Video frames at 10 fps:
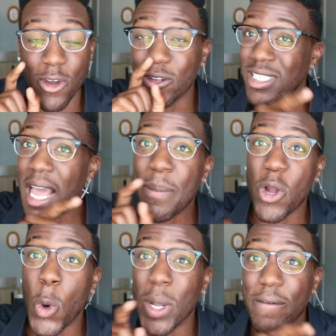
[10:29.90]
or tapping
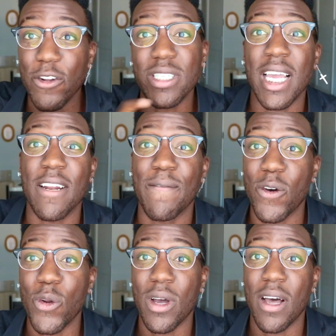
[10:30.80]
on whatever you're taking a
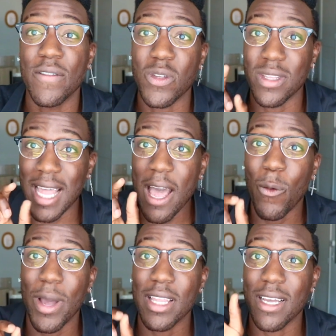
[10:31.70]
photo of, so that
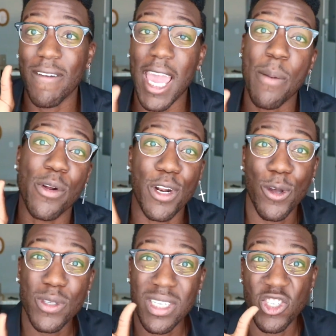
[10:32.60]
way the camera
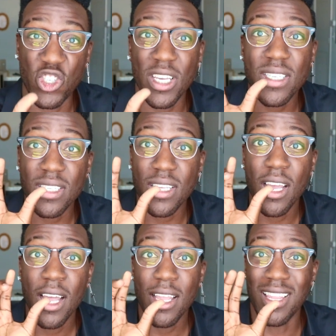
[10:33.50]
knows to adjust
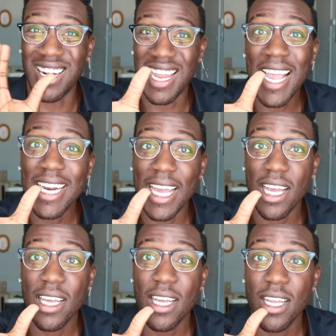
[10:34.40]
the lighting
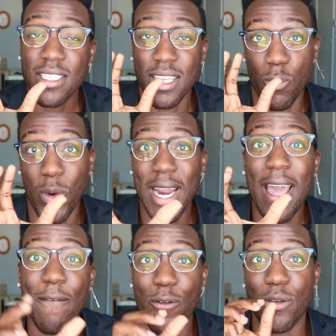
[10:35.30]
to
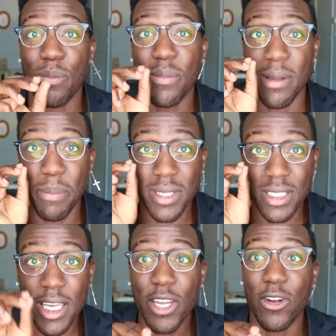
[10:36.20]
whatever in
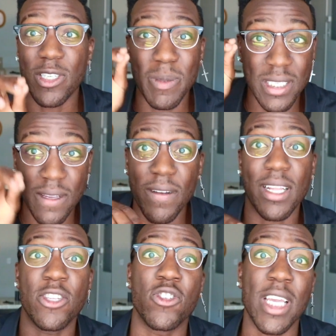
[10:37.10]
particular,
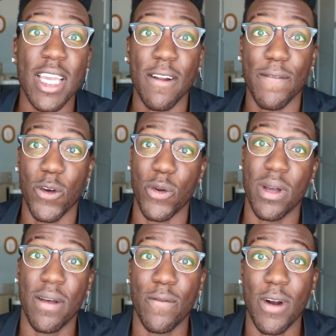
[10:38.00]
specifically that you're taking a photo
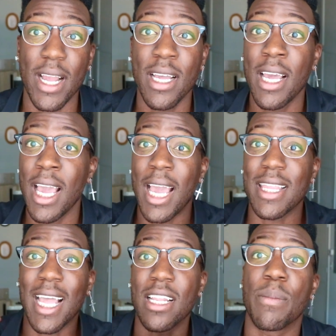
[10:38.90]
of, right?
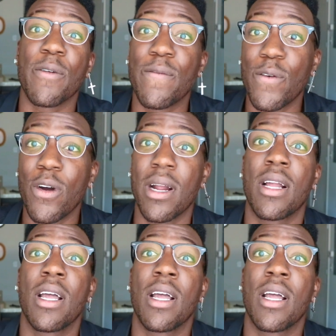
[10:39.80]
Thing number 4,